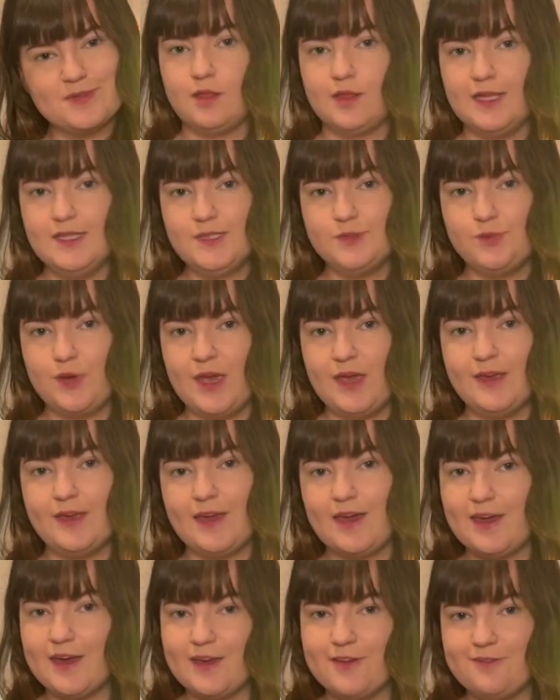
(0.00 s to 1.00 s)
Let's make
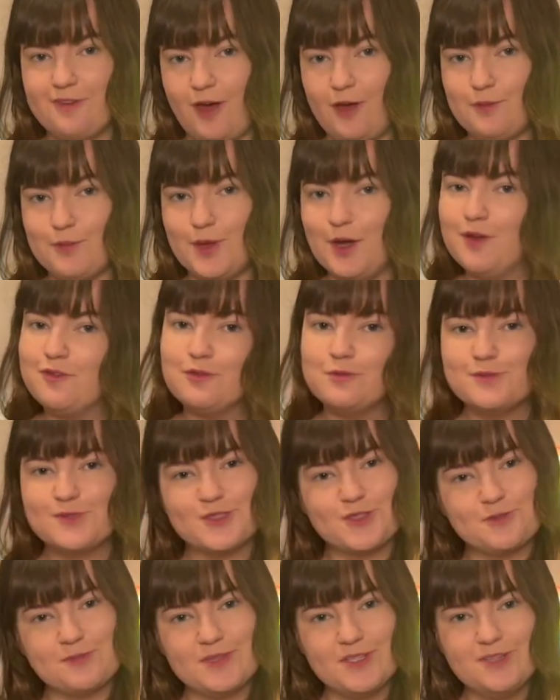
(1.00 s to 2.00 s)
a Velma from
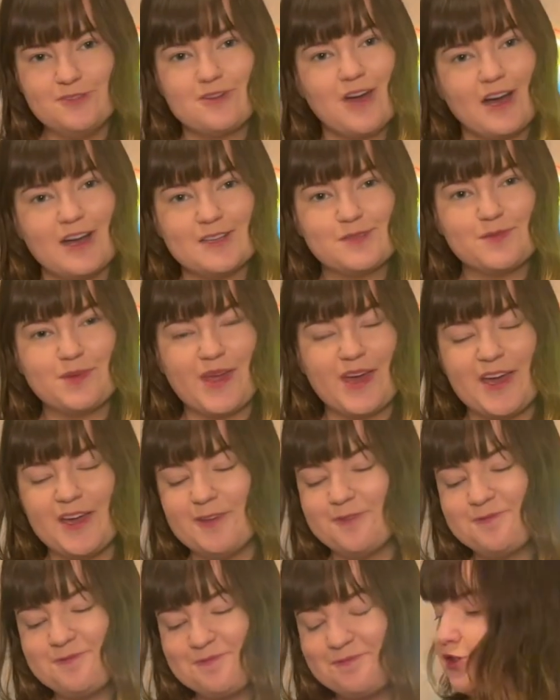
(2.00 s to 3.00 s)
Scooby-Doo cosplay.
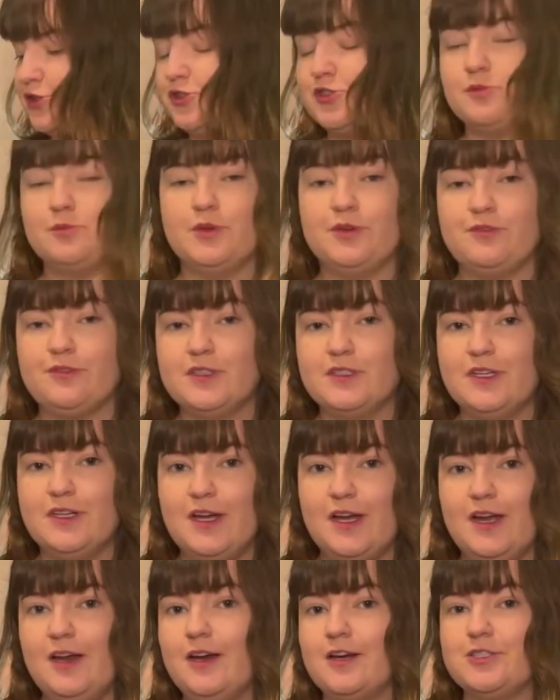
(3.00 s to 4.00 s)
So my friend and
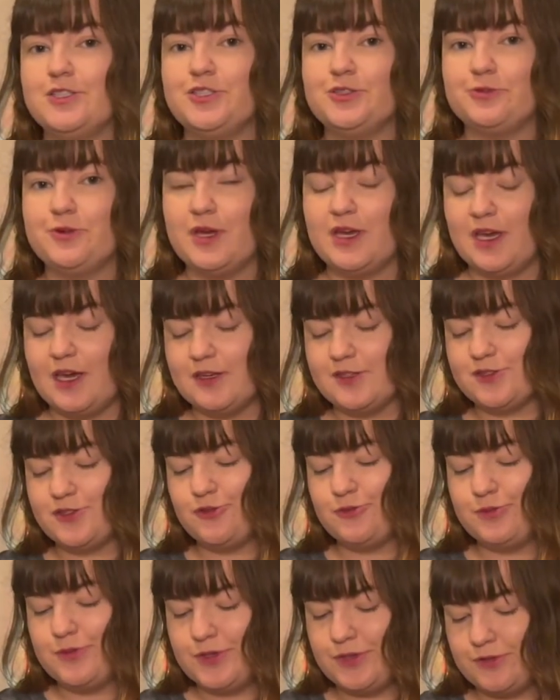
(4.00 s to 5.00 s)
I are doing a
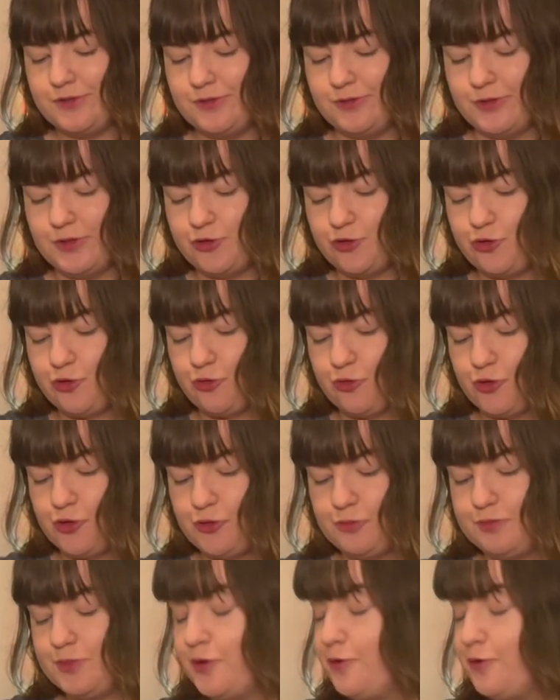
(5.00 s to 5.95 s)
Scooby-Doo group